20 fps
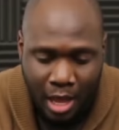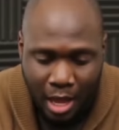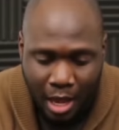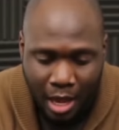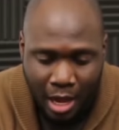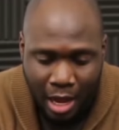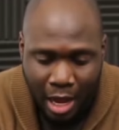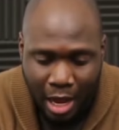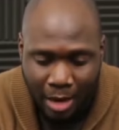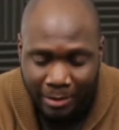
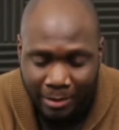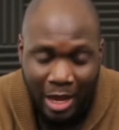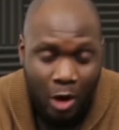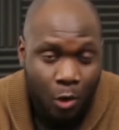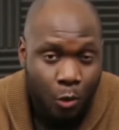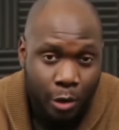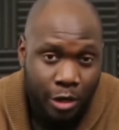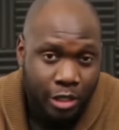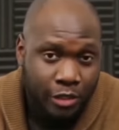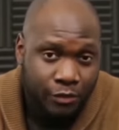
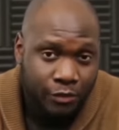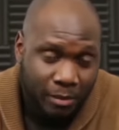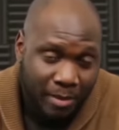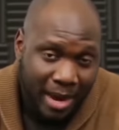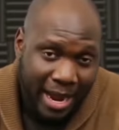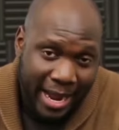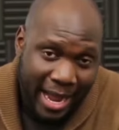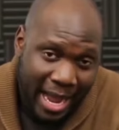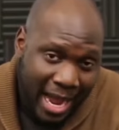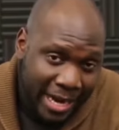That works for
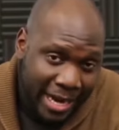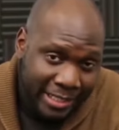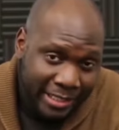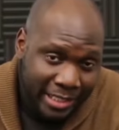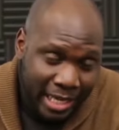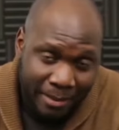my height.